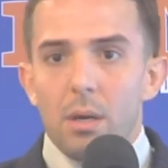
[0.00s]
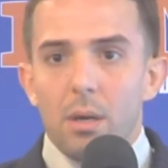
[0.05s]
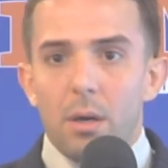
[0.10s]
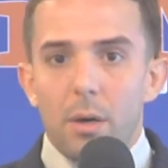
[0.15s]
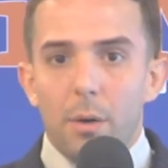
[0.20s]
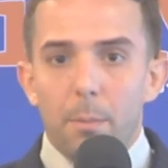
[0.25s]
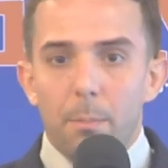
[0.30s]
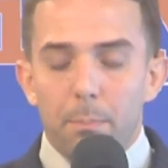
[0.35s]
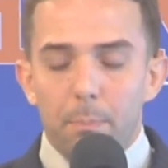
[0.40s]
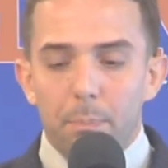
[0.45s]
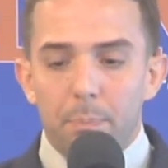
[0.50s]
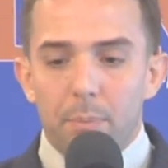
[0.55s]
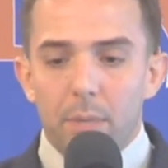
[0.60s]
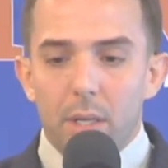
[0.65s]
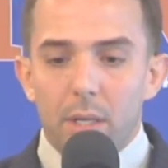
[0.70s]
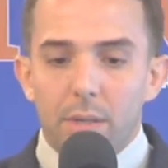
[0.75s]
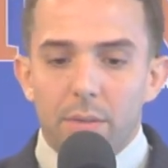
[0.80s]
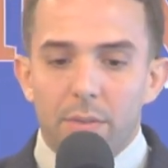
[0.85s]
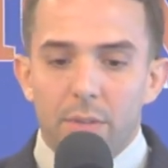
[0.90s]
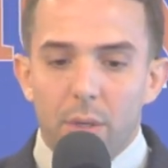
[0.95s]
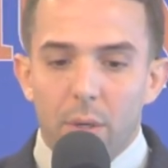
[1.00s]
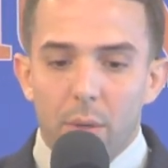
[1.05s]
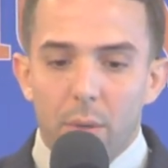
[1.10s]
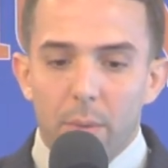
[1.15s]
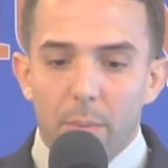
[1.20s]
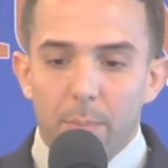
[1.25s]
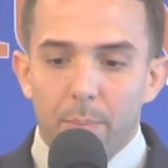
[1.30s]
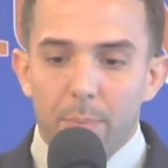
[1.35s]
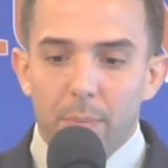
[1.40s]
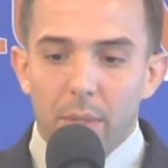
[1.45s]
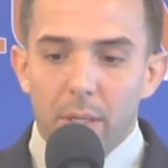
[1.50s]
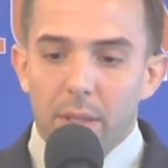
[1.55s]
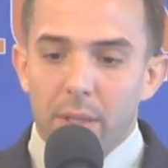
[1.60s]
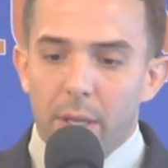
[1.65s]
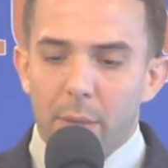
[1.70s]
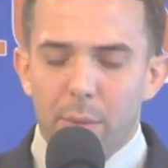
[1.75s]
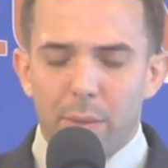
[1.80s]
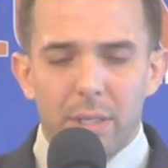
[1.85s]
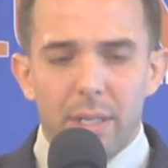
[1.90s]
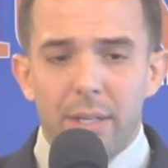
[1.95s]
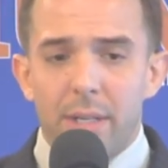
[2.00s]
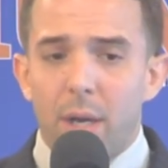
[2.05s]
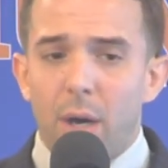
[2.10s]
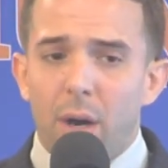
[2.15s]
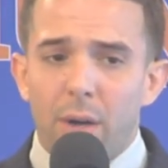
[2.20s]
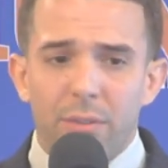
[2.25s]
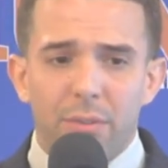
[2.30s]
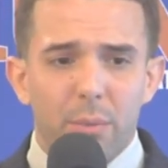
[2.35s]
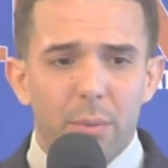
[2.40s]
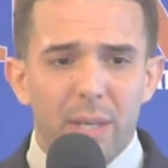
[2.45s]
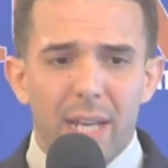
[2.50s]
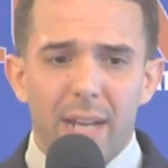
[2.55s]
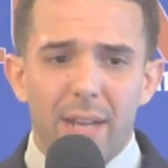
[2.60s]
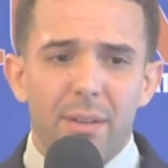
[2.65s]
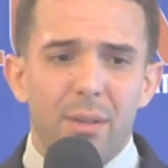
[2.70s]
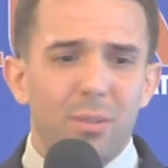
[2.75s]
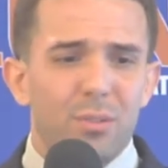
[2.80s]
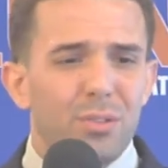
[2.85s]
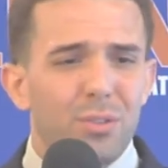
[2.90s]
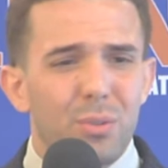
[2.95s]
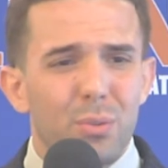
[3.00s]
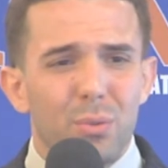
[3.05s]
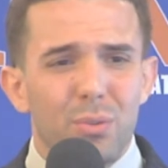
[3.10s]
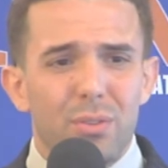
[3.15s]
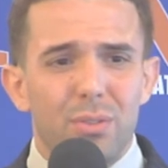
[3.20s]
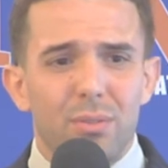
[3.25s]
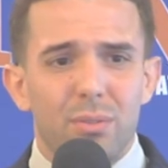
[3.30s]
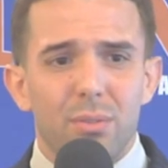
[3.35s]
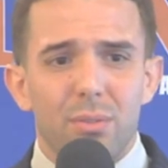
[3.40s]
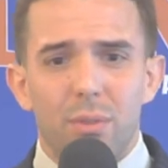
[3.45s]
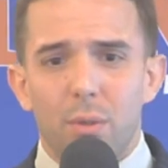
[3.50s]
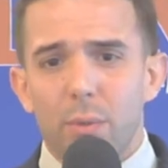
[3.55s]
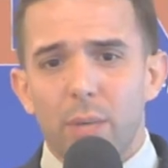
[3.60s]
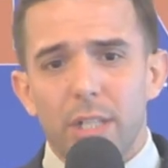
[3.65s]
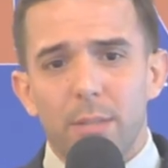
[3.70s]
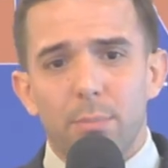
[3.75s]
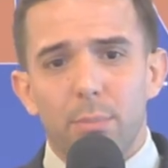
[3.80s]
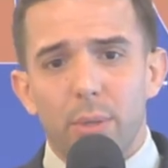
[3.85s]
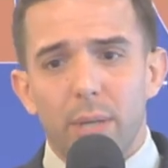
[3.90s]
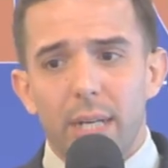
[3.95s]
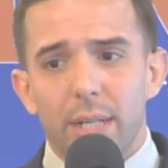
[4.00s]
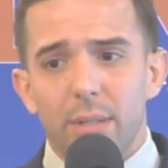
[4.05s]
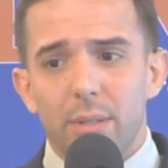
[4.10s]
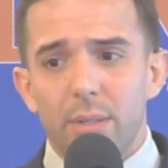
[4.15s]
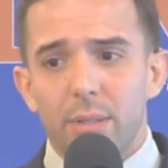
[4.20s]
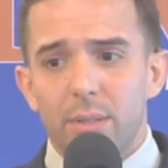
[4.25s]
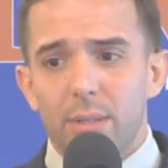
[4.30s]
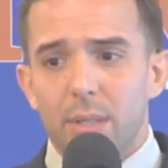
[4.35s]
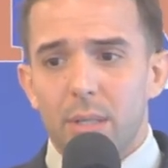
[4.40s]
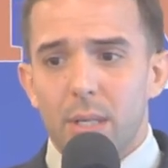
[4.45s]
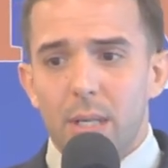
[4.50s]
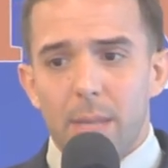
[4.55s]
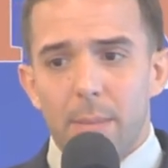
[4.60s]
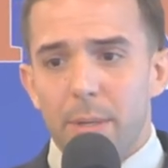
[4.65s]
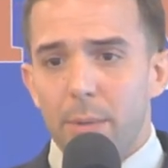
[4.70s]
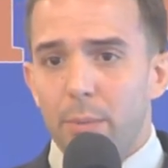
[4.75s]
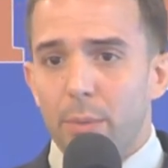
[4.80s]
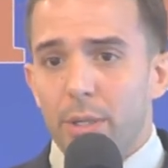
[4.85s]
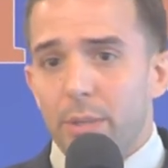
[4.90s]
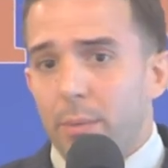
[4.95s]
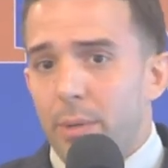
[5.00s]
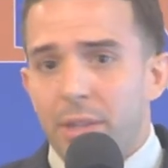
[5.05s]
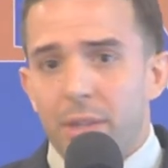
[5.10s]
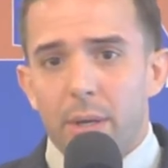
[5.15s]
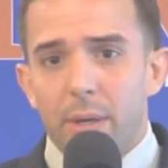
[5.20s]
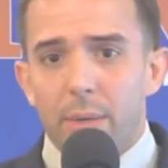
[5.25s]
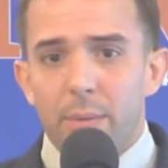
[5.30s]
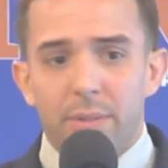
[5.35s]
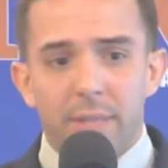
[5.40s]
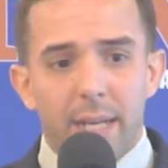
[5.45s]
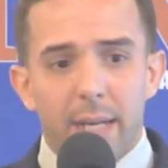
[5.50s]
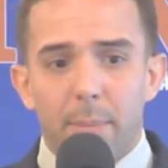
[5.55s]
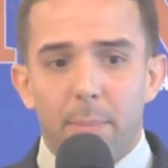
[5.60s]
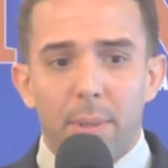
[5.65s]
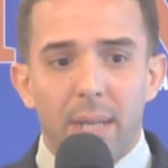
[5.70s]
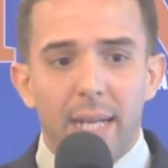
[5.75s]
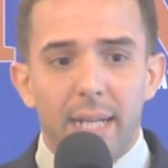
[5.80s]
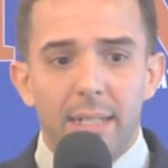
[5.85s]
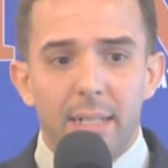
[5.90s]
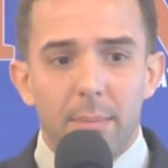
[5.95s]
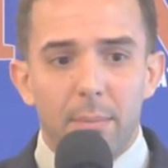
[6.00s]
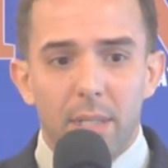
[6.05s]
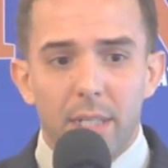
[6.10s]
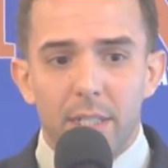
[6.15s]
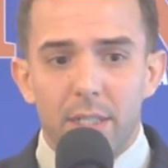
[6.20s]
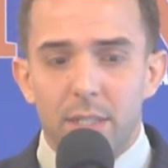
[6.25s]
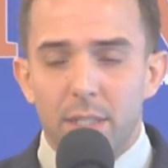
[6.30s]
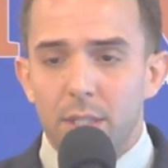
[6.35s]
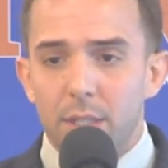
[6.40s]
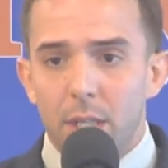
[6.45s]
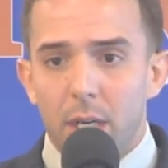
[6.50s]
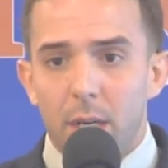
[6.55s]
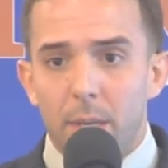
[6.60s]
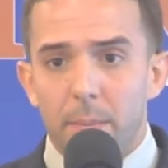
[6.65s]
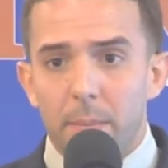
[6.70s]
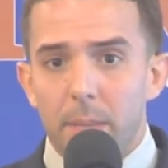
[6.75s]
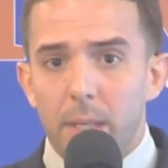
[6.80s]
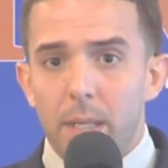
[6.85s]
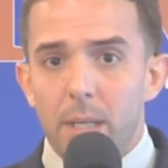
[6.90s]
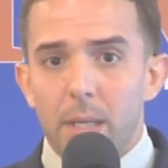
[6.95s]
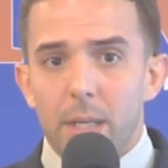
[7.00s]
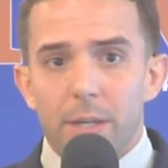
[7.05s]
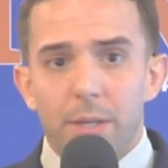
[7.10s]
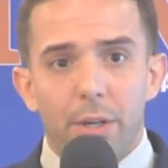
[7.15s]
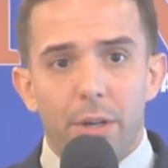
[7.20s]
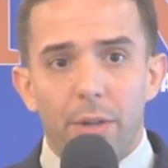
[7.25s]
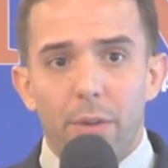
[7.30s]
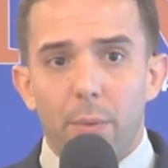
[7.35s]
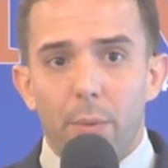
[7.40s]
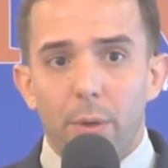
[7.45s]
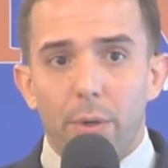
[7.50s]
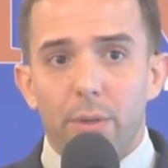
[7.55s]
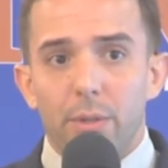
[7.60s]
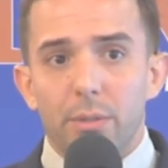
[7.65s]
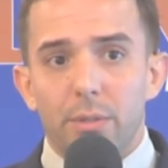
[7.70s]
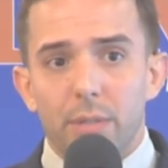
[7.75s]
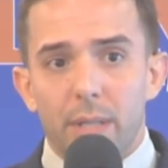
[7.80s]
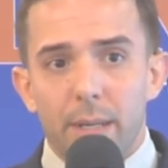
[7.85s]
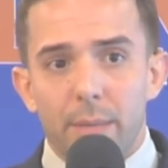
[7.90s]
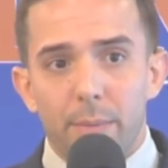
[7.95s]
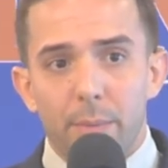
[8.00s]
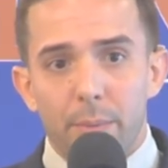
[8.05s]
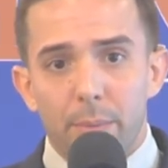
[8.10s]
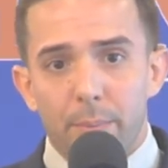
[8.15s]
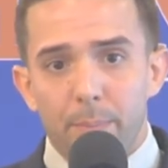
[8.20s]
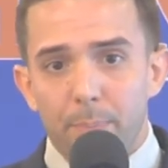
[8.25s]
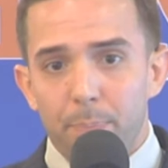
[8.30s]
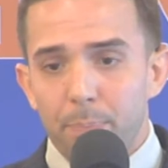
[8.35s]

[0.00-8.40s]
And also we had no suits, no respirators. I mean, we thought it was like a plain demolition job. None of the workers, and